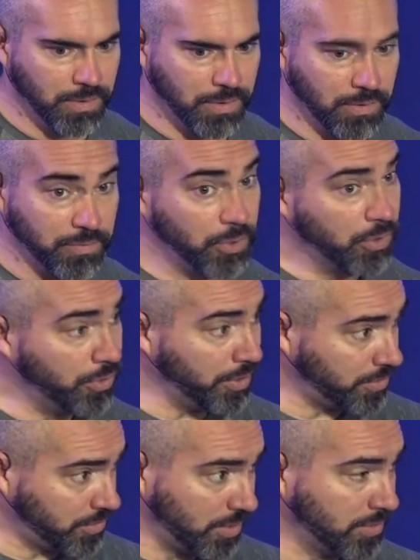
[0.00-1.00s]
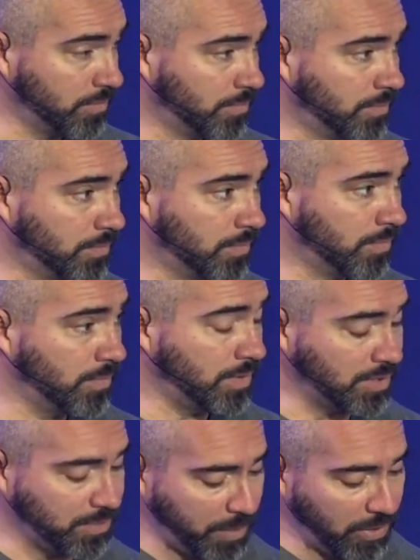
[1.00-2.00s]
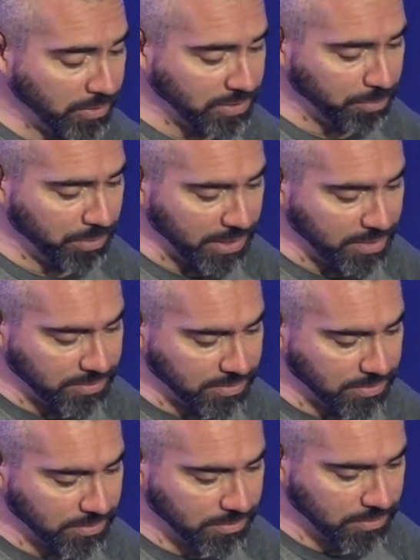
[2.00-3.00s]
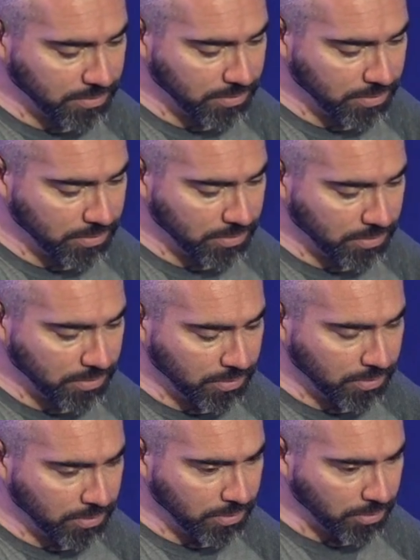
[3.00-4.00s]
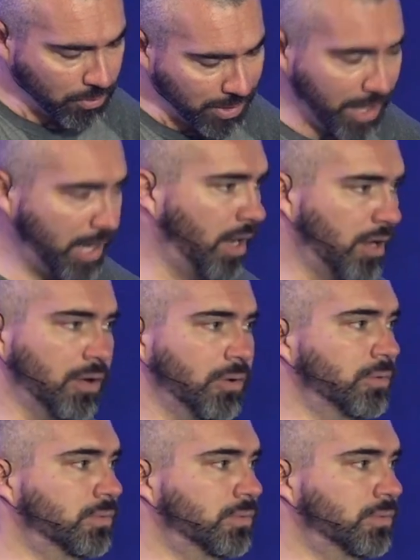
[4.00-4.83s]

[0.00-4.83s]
if you're a Christian, despair is a place you cannot go.